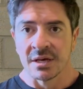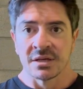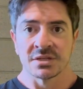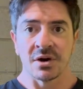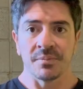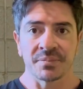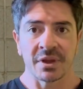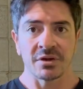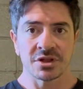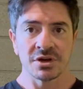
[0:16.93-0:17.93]
So
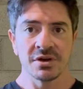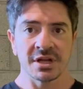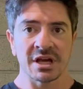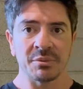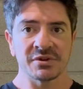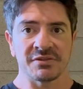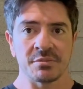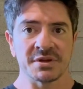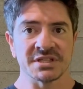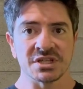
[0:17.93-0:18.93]
I'll show you in a couple different
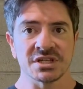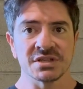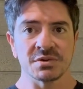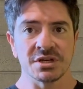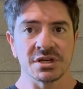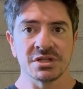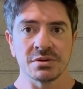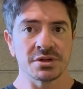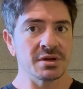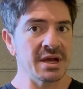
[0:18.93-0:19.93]
positions what you could do
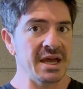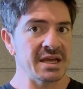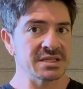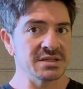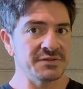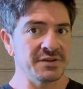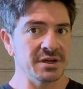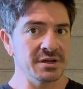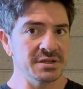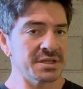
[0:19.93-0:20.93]
with your hands and your
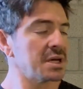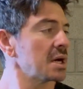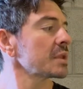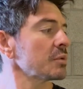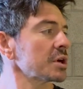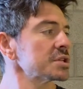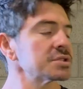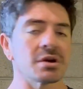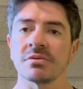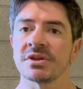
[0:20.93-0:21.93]
fingers. We're going to
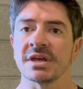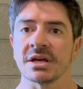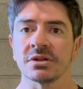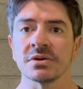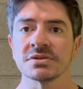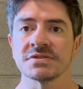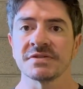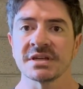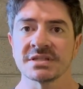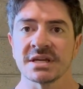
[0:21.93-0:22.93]
start with a closed
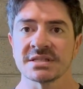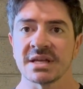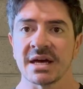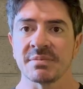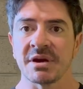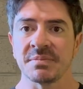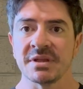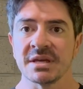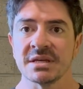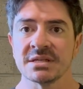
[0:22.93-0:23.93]
fist, as that it might be
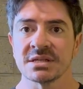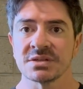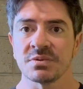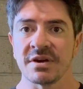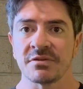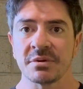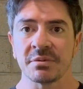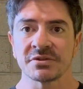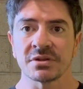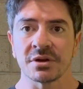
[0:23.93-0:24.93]
the easiest way for
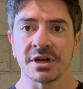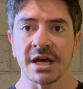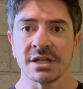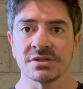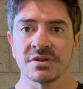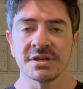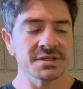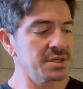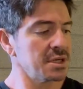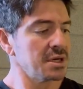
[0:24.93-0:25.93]
people to learn how to do
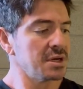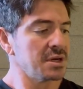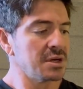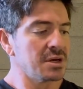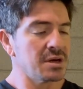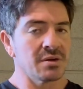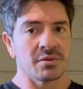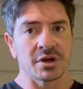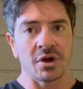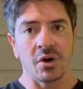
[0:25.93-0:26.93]
this.
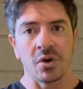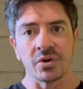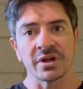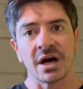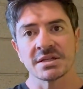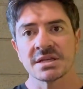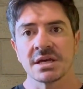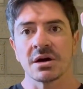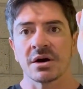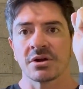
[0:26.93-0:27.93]
We're going to hold on to
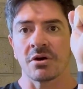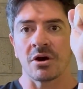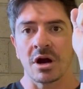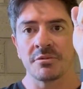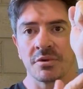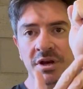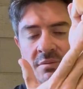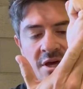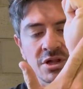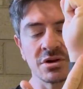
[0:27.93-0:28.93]
the other arm. We're going to
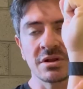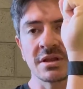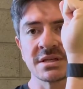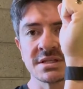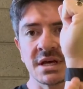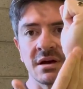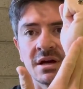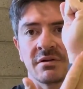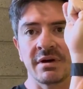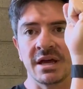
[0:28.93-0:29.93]
make sure that this
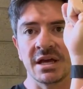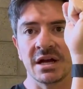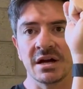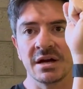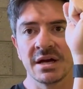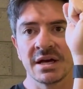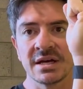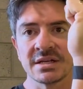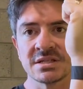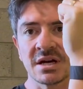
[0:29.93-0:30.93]
area right here
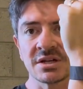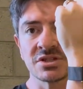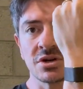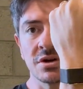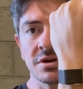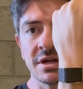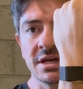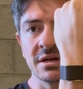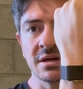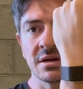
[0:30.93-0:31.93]
is not turning